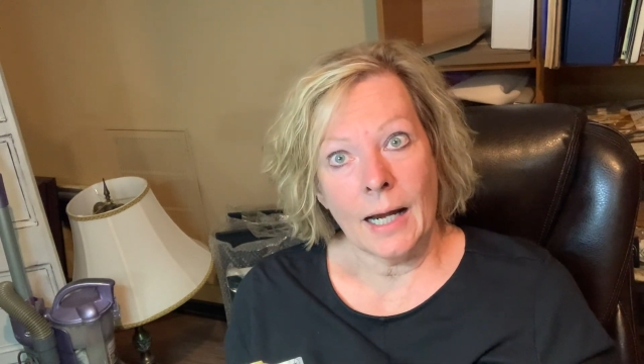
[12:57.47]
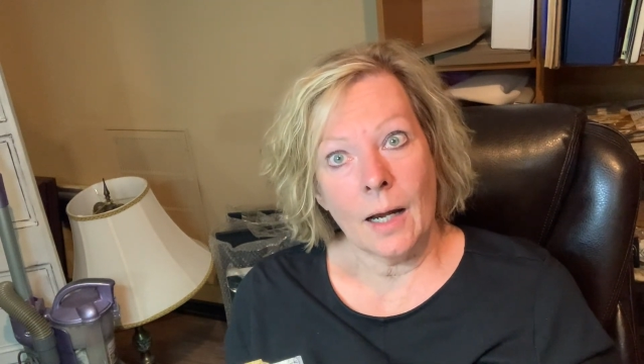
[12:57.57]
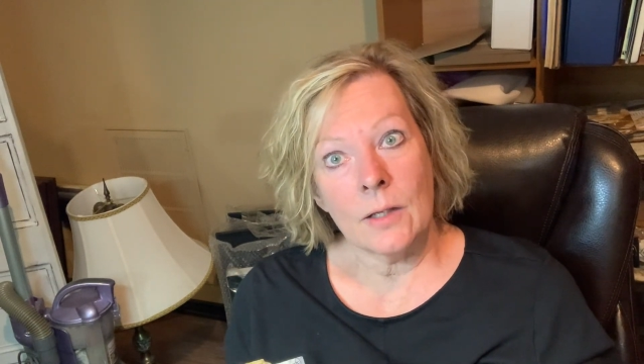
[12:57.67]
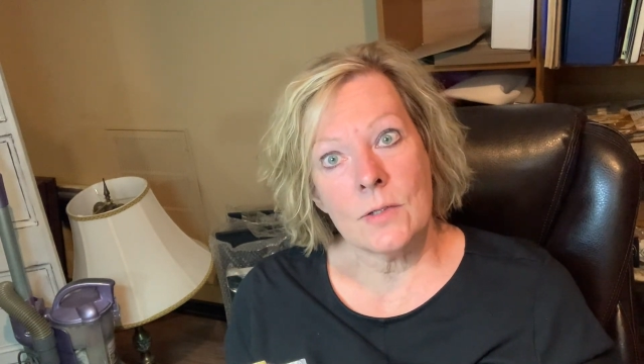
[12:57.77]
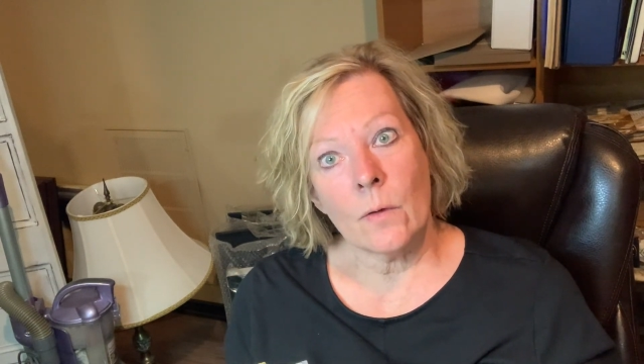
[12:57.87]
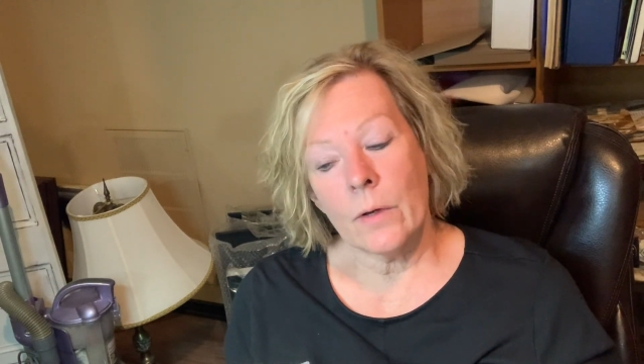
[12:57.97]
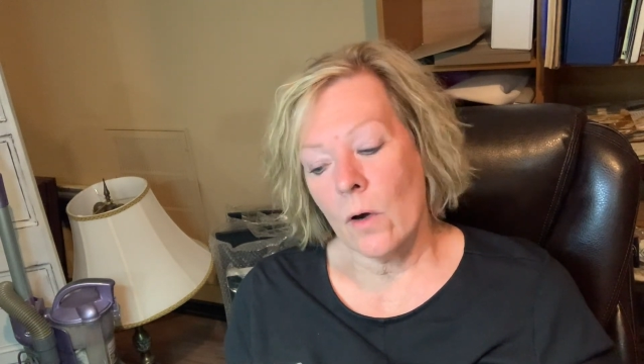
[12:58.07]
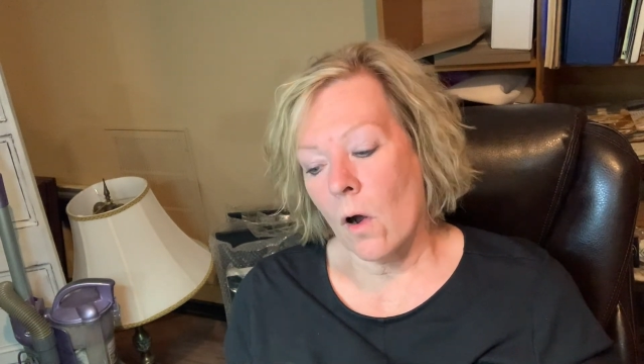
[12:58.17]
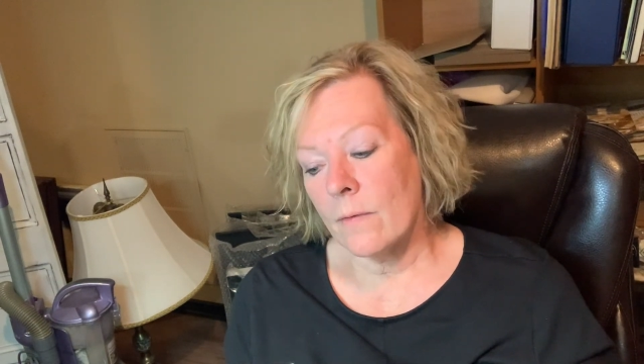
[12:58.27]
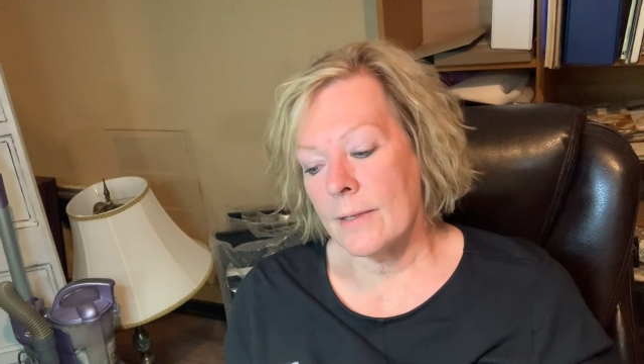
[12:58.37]
And so there
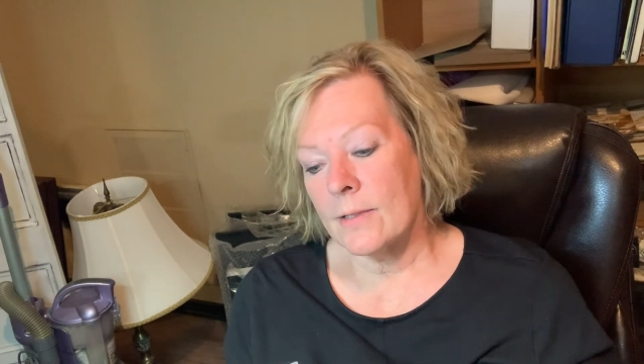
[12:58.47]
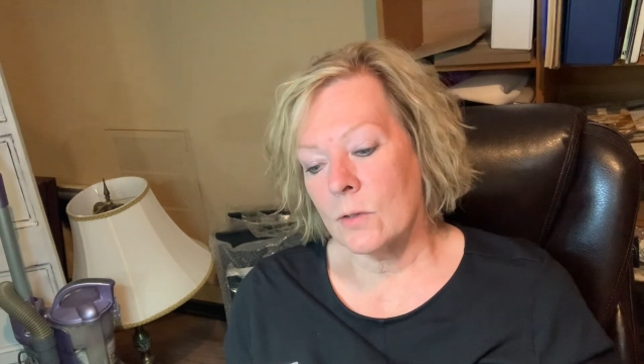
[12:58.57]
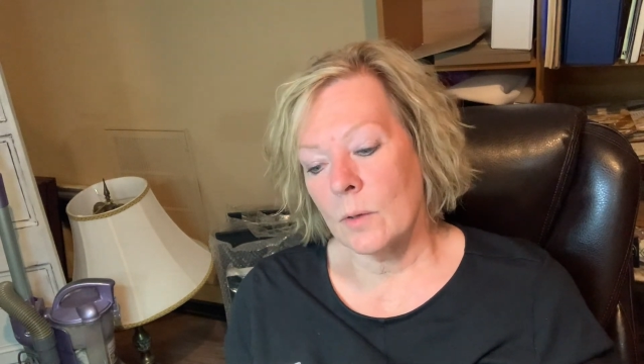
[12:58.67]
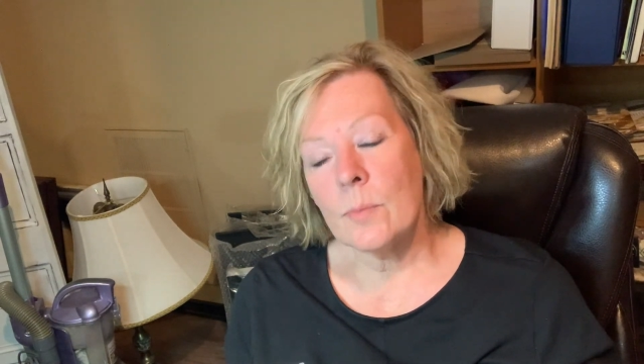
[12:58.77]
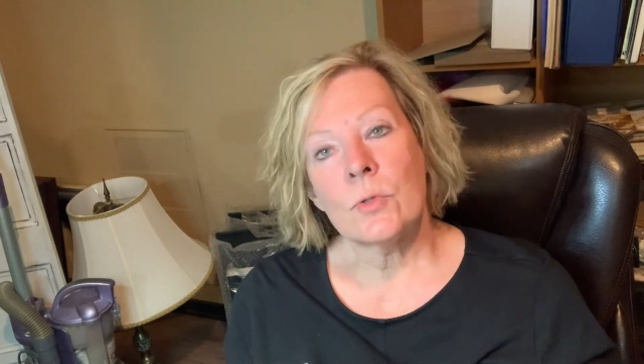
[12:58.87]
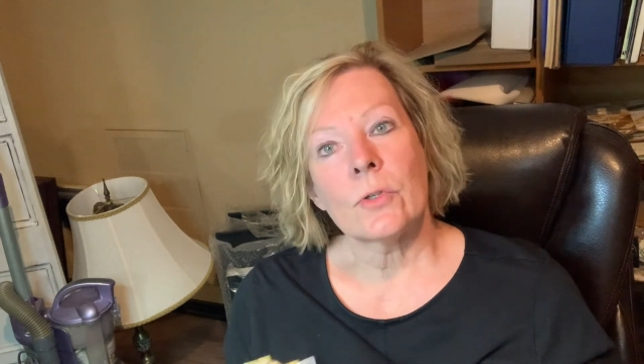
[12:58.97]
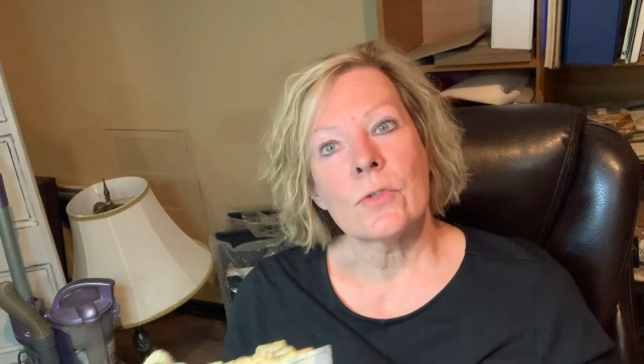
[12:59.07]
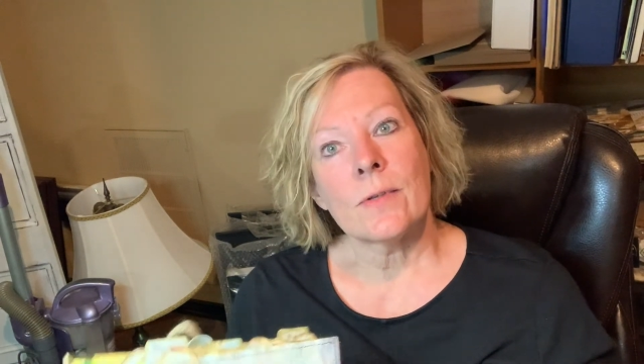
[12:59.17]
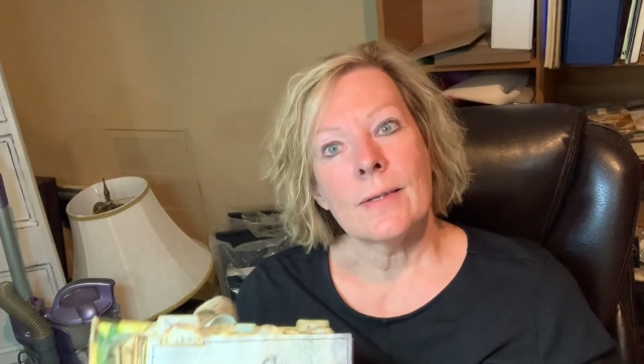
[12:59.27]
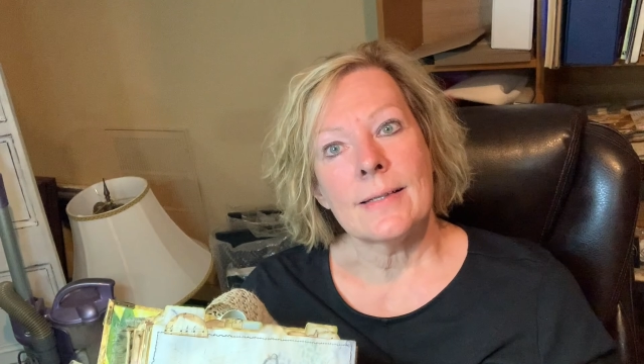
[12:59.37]
are these scriptures
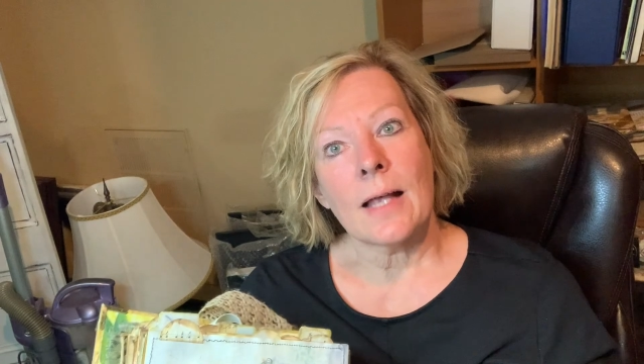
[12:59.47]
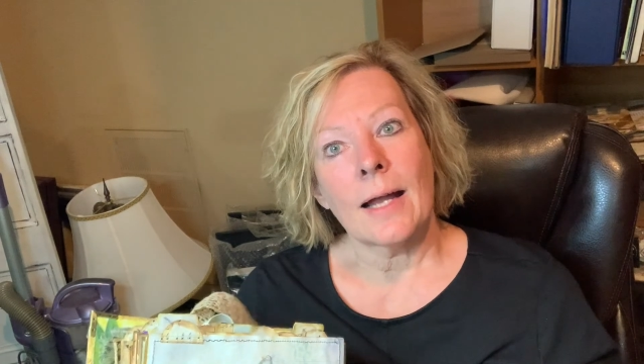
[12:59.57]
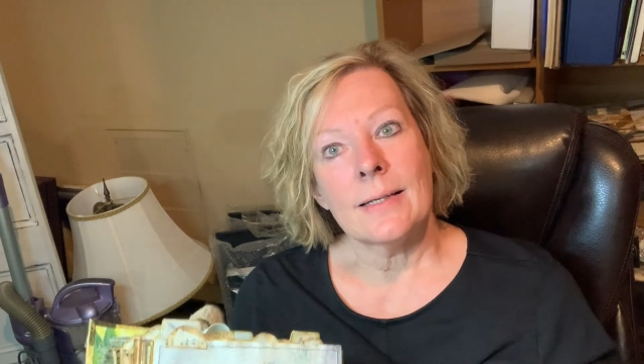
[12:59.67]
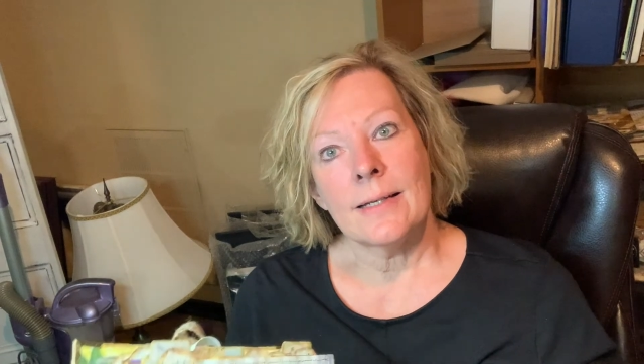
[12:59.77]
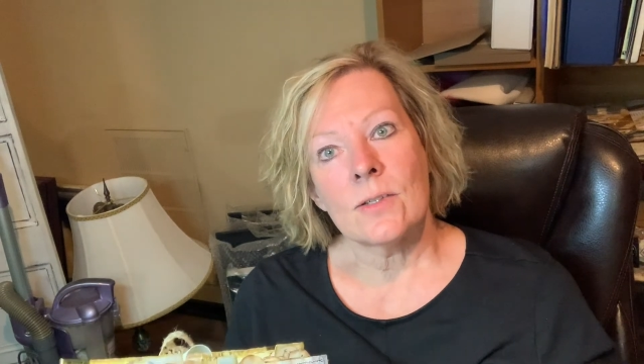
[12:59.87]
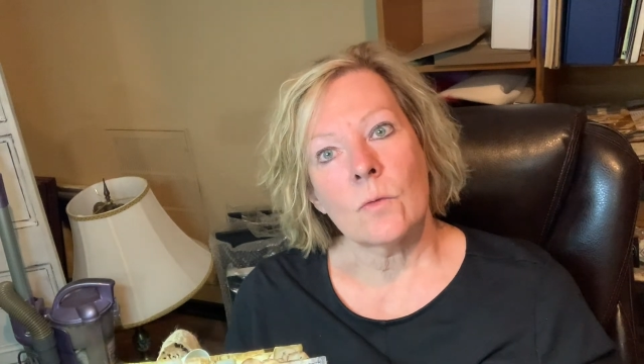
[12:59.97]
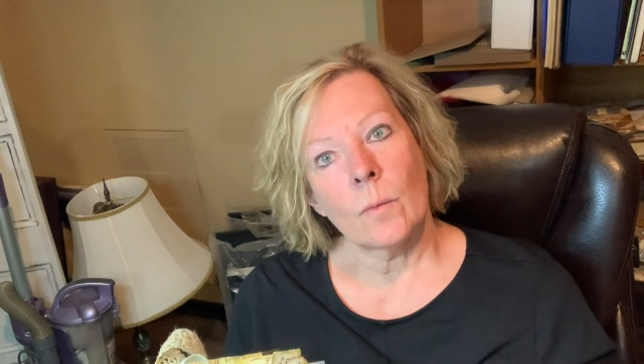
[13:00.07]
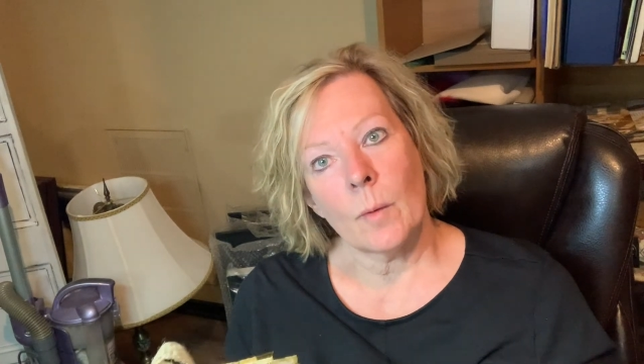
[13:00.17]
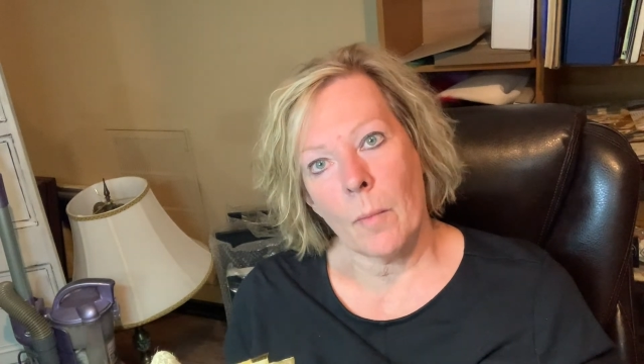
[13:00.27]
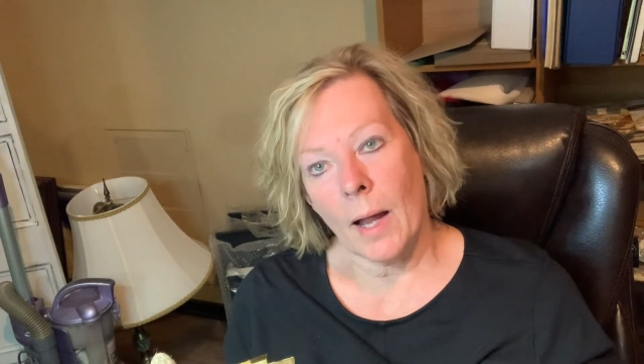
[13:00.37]
and these ideas
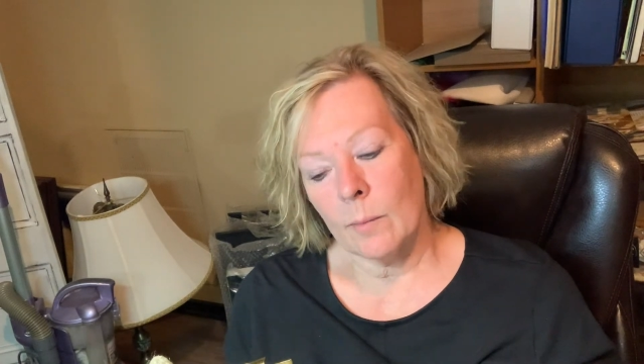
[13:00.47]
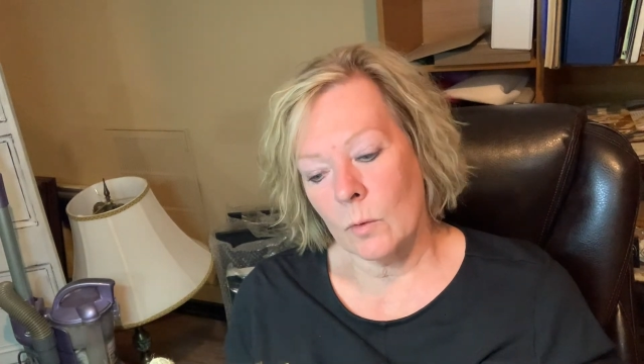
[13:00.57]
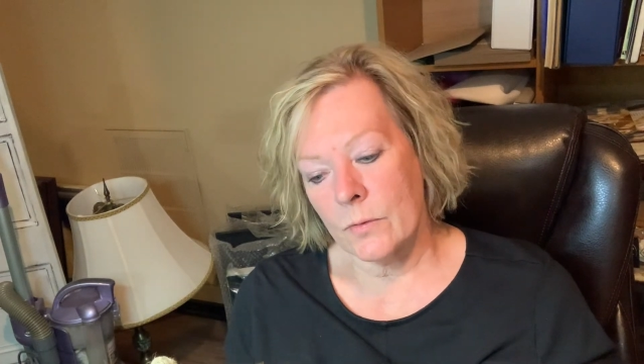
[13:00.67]
from the Bible.